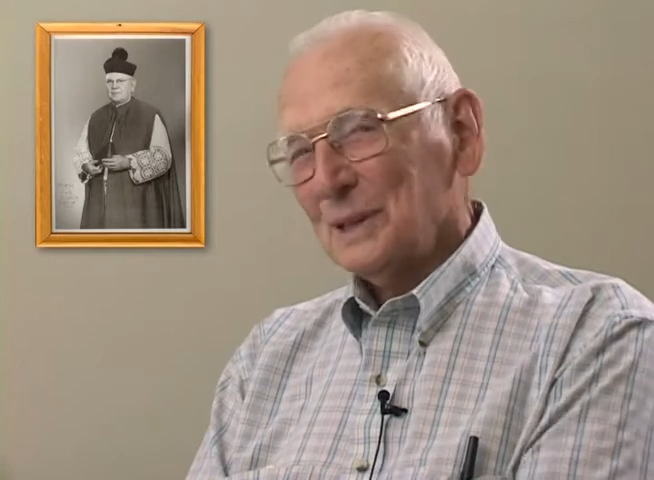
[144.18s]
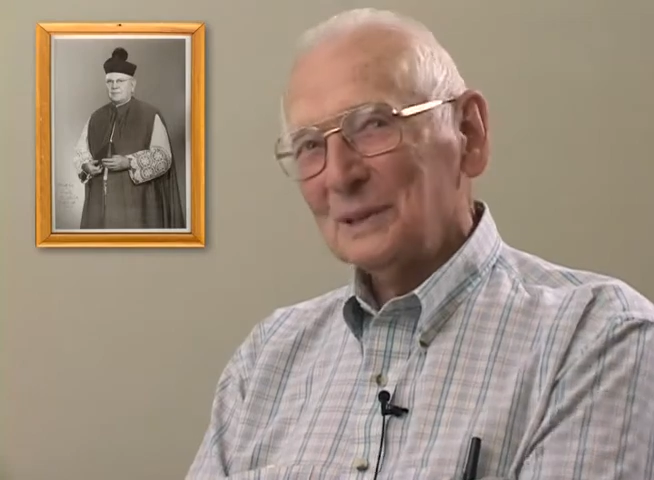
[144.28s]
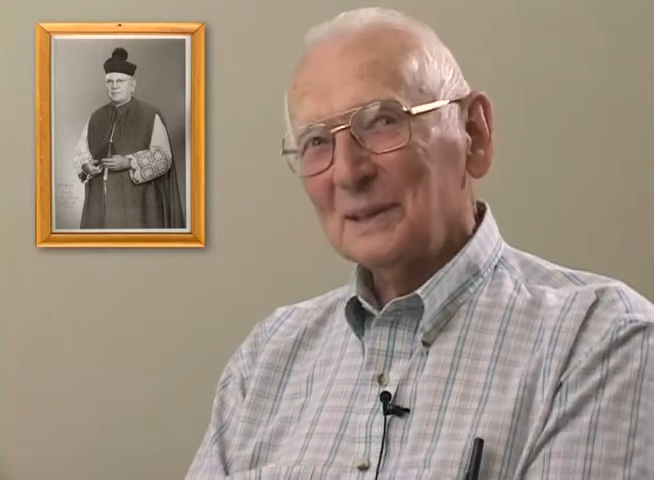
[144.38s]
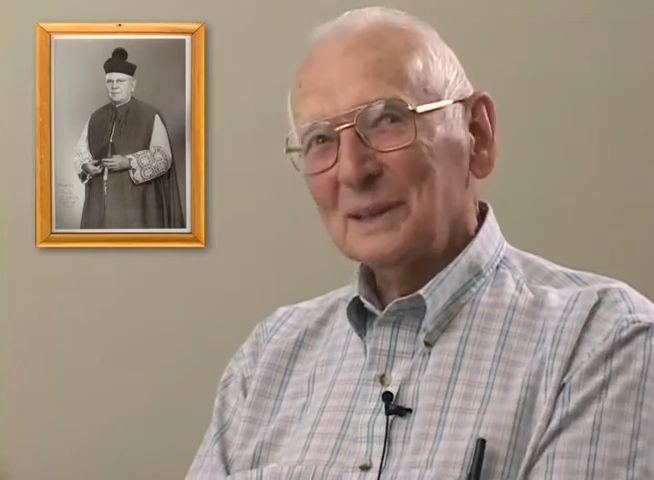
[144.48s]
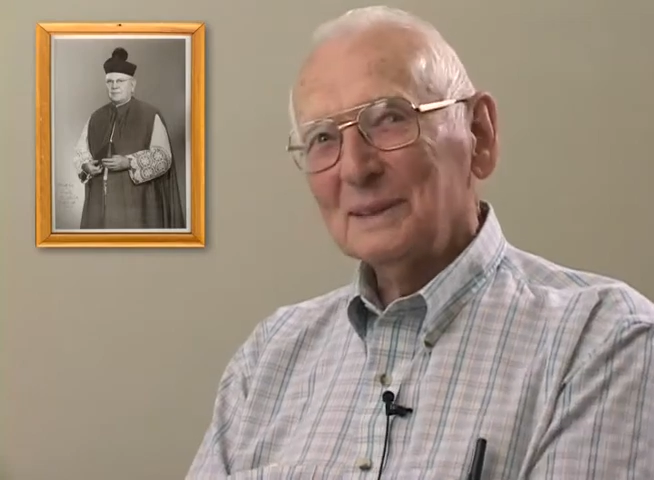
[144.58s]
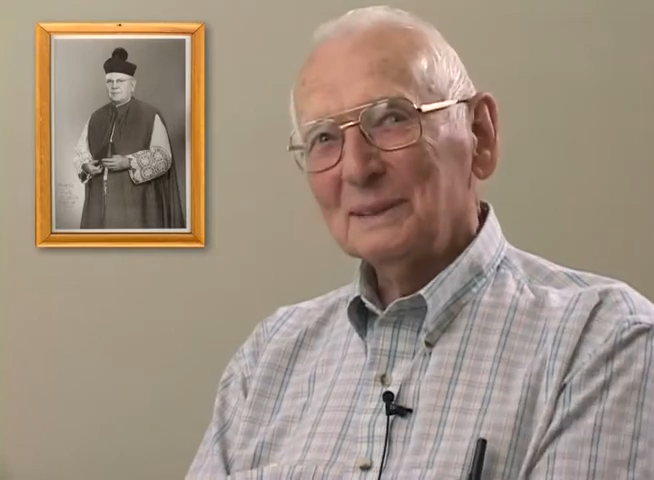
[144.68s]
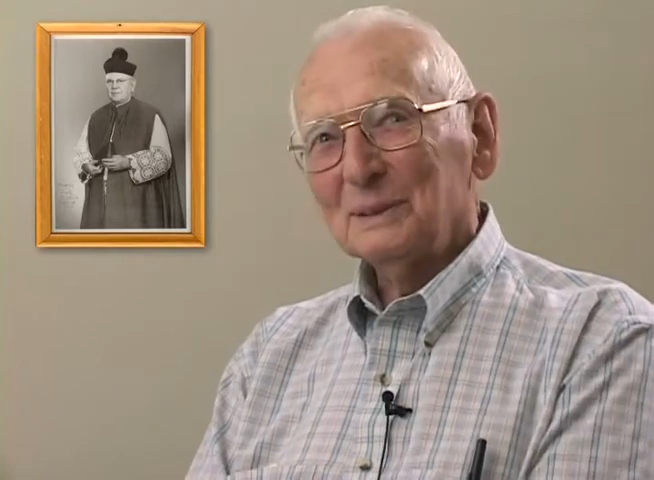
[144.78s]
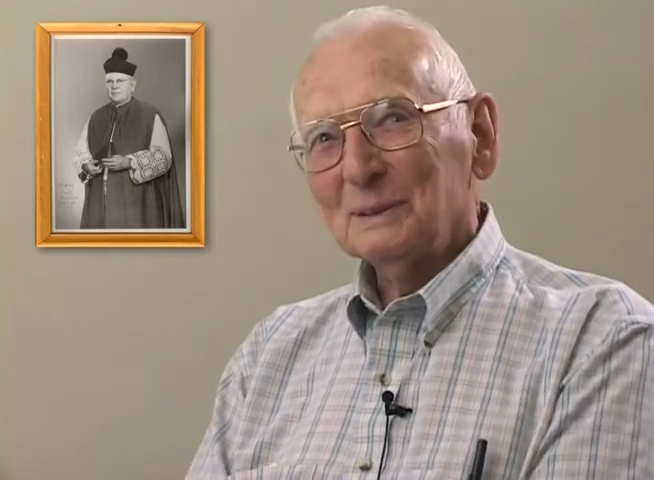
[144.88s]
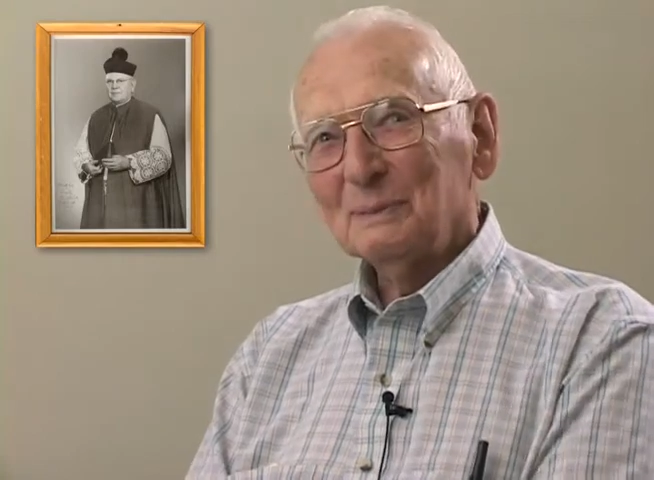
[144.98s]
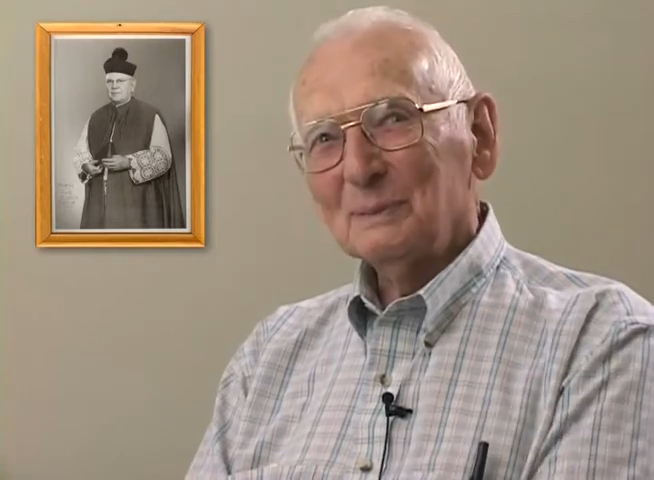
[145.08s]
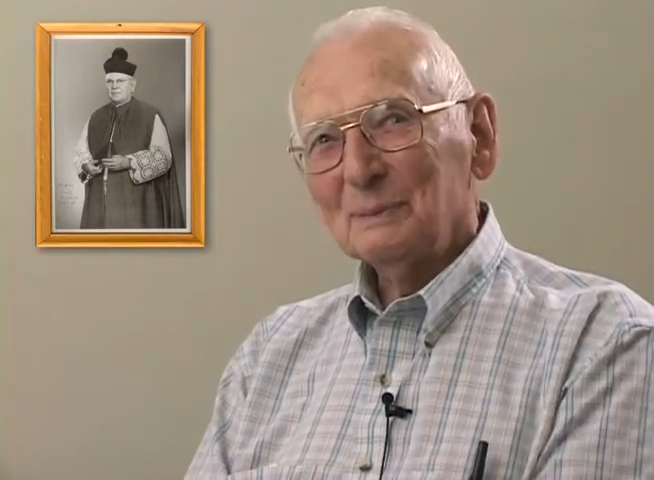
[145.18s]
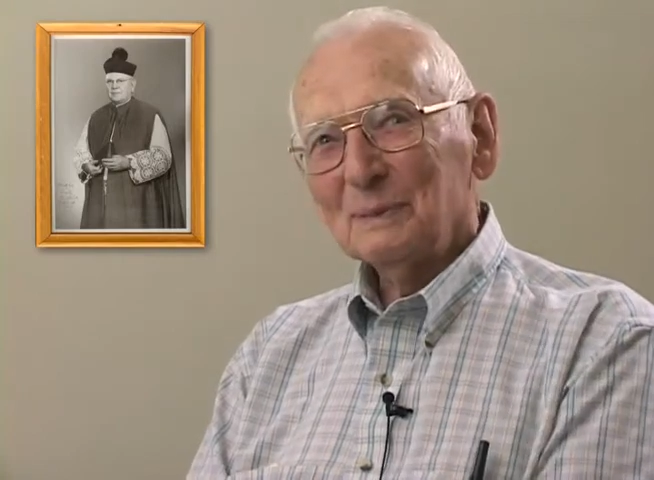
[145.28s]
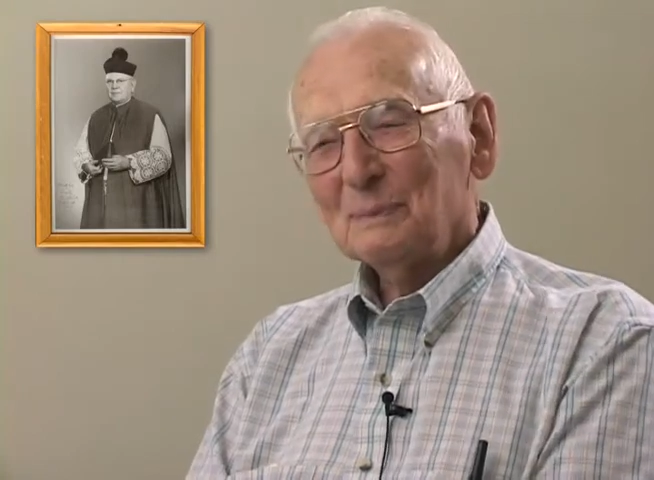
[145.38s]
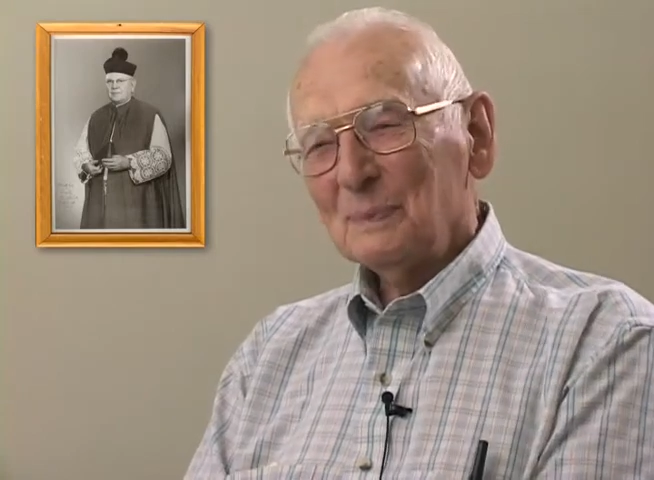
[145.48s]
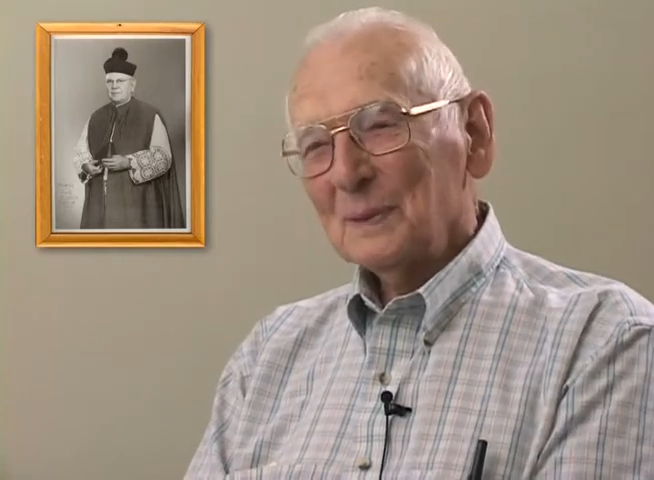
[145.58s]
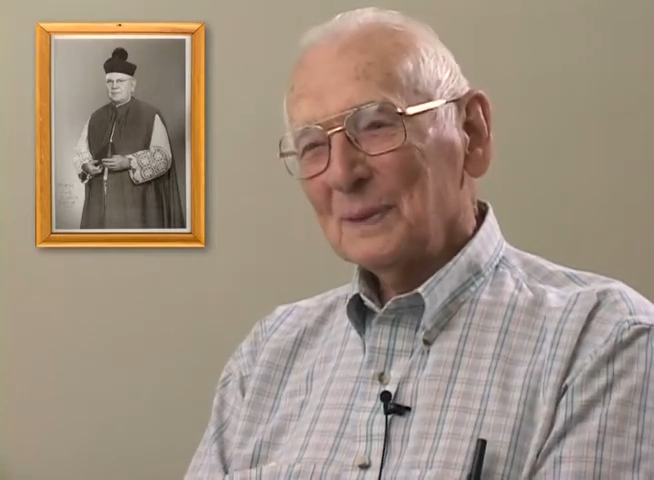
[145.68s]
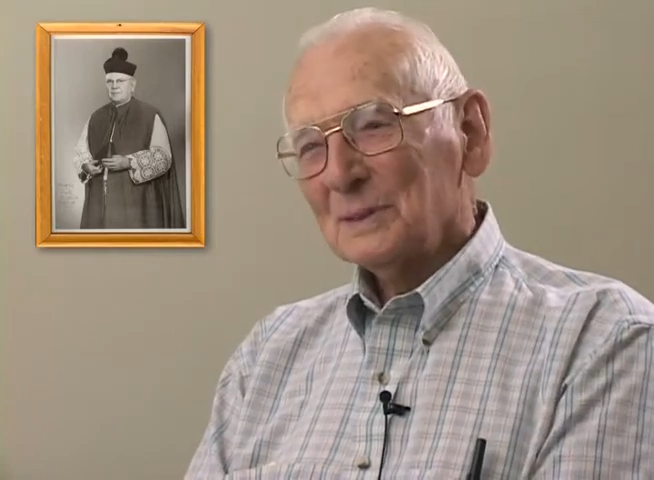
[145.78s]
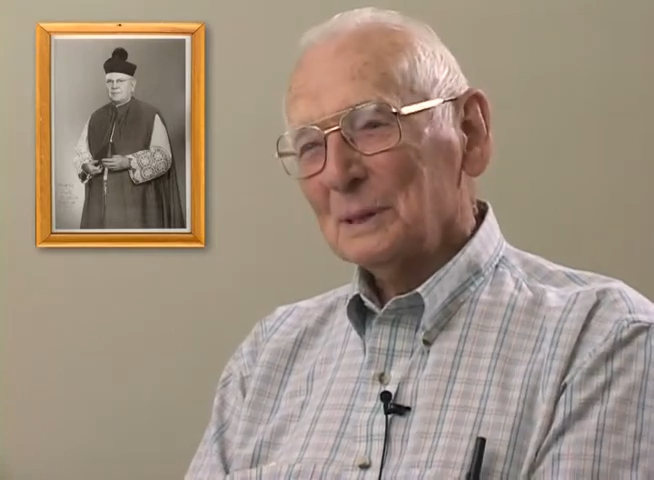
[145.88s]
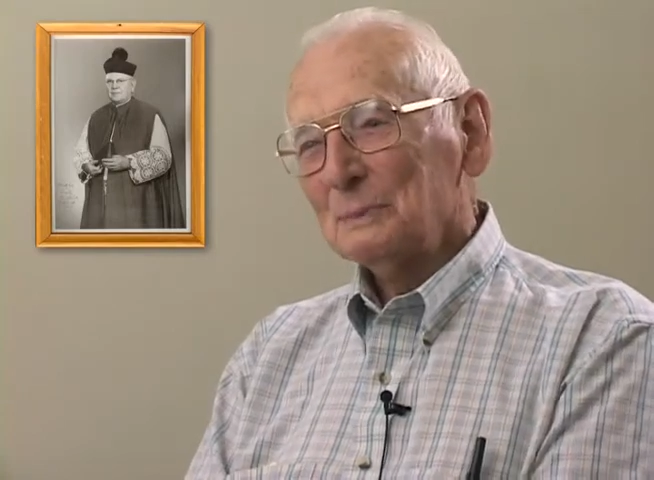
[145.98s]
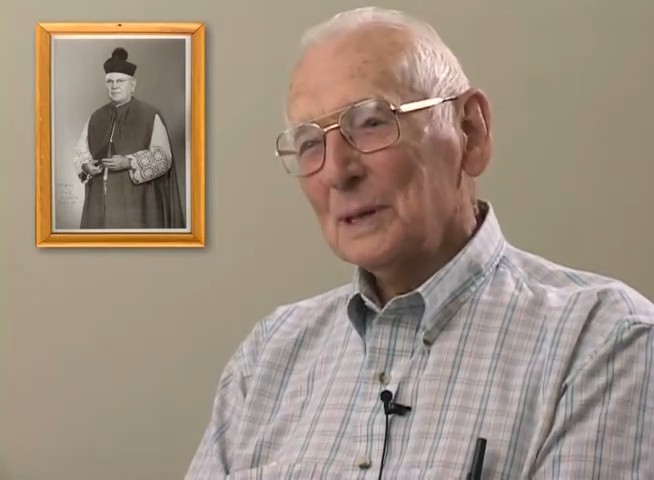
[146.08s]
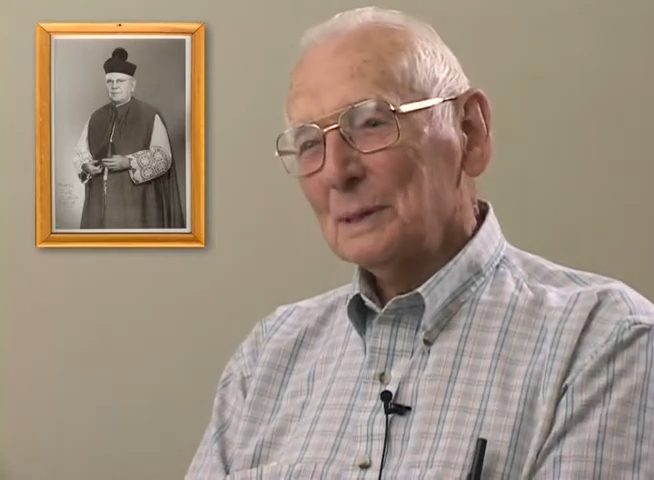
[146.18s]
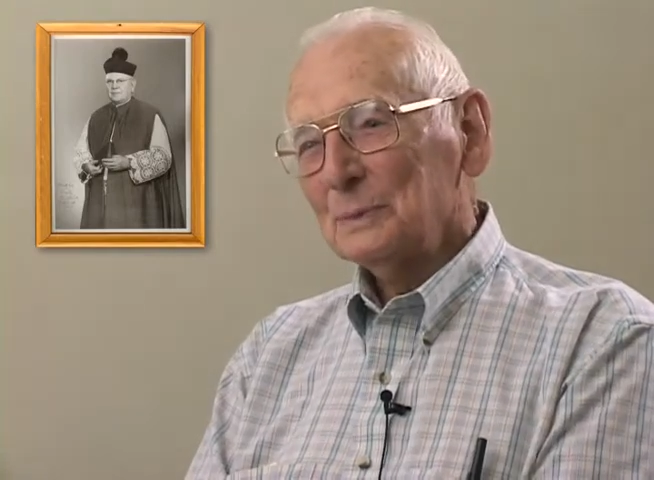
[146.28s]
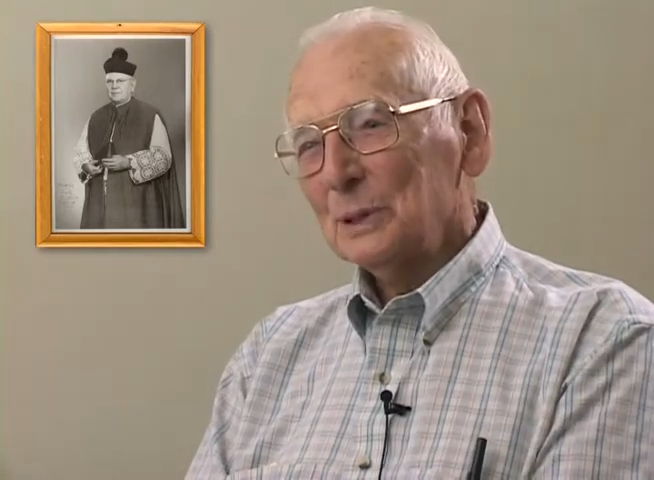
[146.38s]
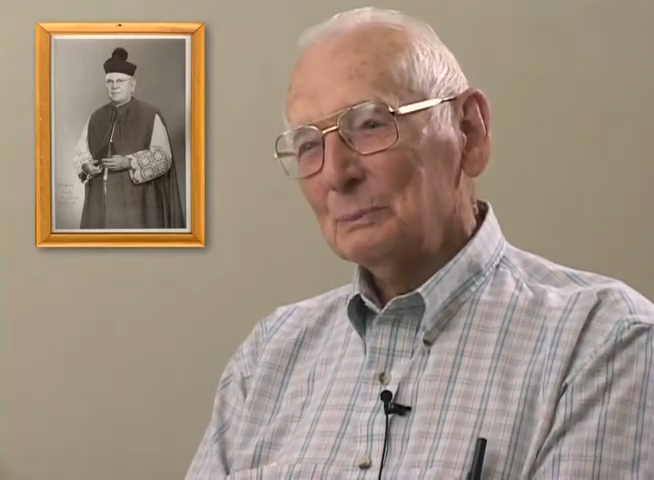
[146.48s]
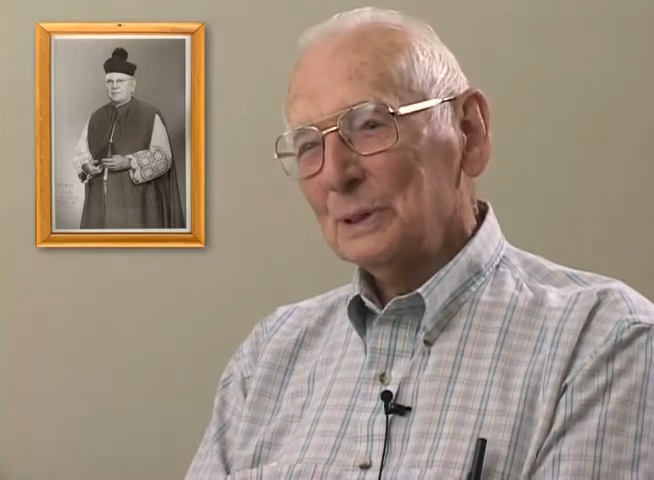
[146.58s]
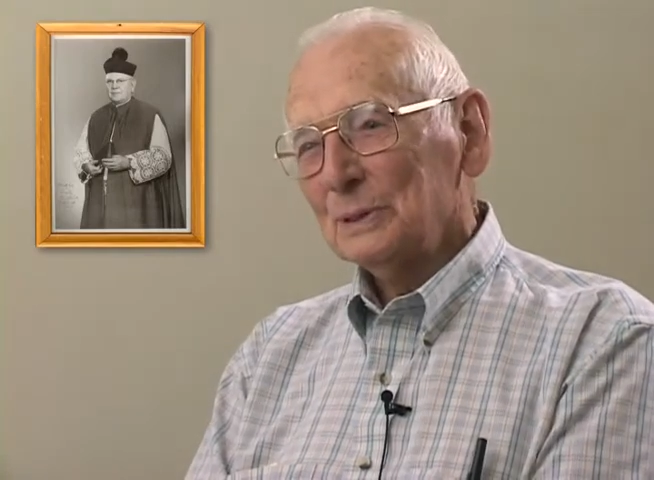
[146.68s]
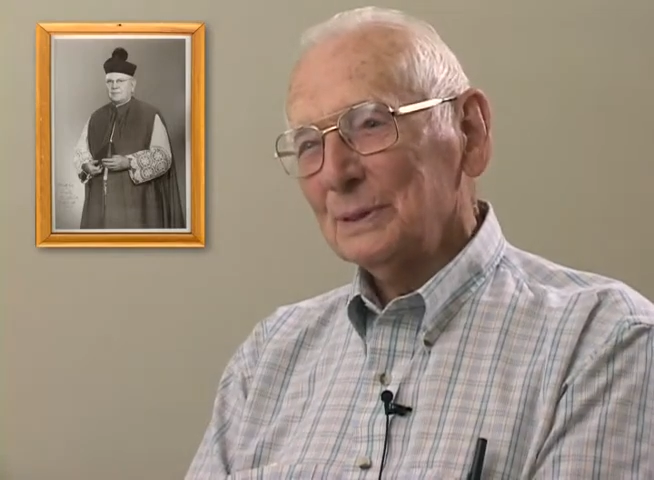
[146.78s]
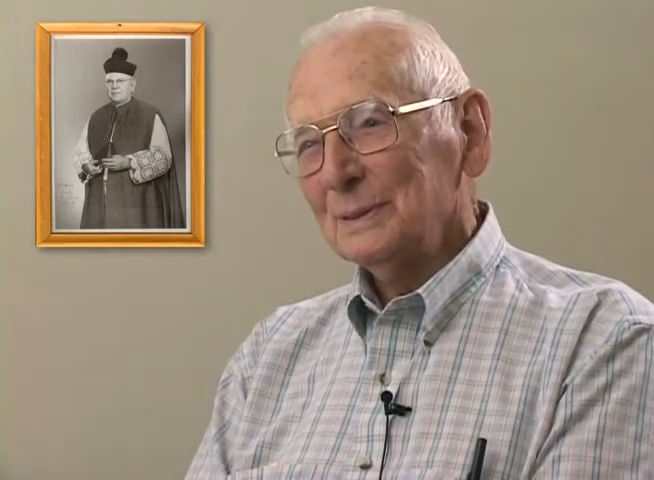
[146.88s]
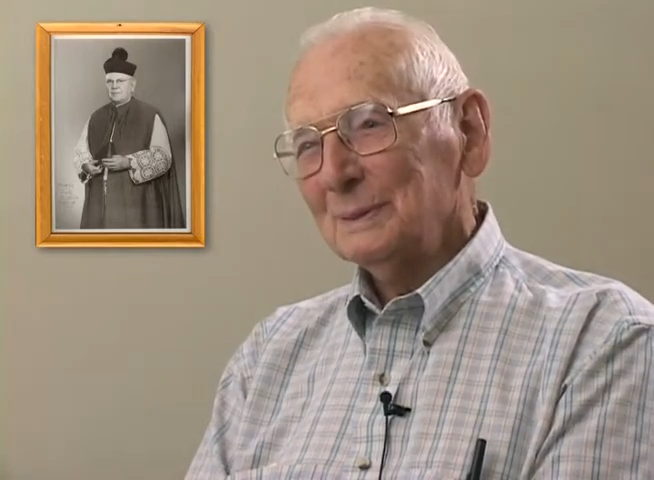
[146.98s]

sitting there, and sometimes he'd miss it.